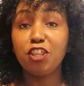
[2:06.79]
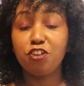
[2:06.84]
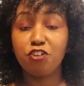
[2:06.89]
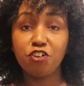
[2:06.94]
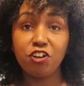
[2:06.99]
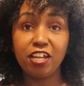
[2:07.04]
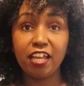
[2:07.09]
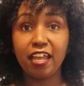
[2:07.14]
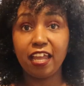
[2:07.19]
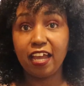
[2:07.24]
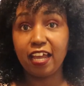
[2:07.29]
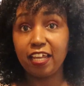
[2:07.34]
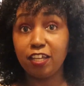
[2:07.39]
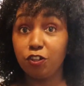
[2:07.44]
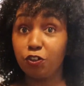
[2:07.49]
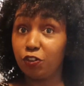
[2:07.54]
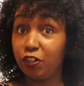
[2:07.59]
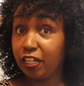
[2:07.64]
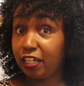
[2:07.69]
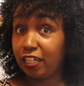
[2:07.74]
3A
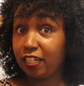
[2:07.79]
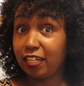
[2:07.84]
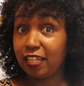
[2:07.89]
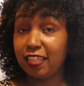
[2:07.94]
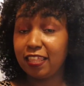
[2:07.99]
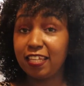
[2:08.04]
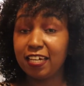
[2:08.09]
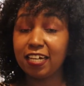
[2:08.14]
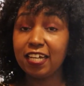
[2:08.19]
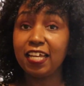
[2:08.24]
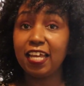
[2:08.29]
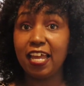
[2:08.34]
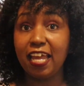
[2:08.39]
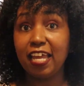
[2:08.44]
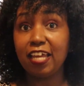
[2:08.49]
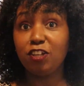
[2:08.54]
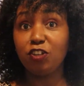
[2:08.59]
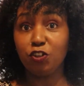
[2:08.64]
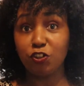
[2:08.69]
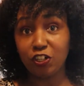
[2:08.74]

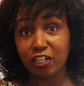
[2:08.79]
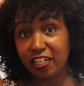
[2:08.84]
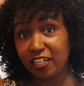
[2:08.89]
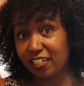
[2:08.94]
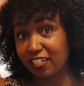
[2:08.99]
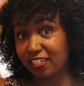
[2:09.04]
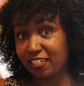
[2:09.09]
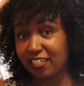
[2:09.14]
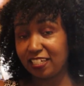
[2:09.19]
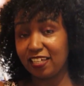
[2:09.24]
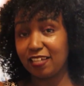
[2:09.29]
unit